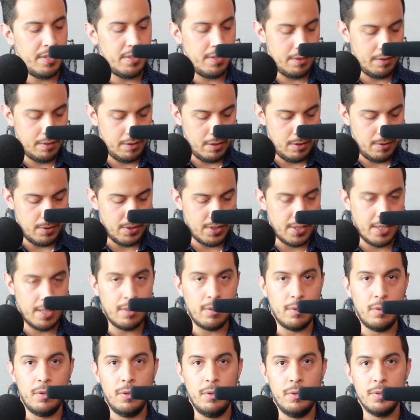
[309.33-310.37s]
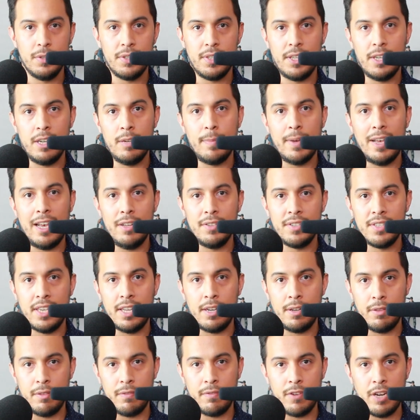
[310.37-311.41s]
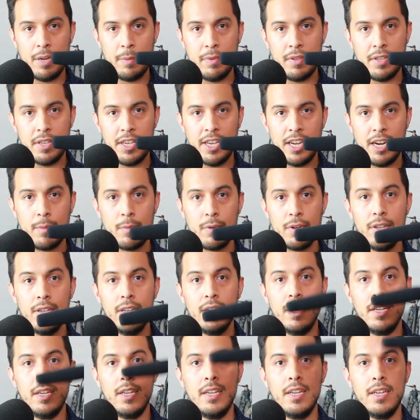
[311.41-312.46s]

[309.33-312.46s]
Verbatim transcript: basically you set the whole setup outside of the frame of the camera